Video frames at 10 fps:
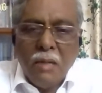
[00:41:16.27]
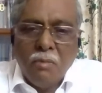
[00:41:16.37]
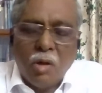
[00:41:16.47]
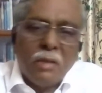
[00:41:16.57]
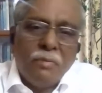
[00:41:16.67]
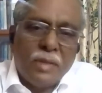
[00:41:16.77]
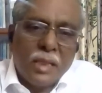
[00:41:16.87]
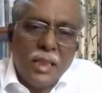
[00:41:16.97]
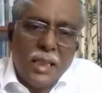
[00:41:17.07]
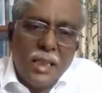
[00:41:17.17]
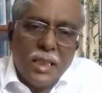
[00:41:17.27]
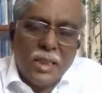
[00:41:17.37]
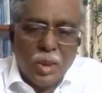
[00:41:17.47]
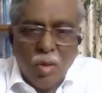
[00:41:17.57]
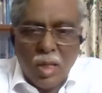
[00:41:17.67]
he worked for the
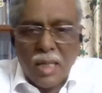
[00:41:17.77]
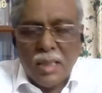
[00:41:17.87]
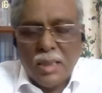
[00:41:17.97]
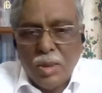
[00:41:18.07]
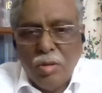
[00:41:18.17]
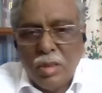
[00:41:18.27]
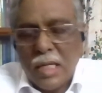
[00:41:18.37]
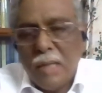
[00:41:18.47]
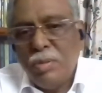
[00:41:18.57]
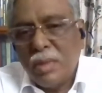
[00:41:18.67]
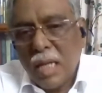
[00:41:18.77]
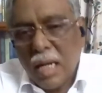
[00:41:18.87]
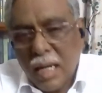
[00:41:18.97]
scheduled castes, scheduled tribes,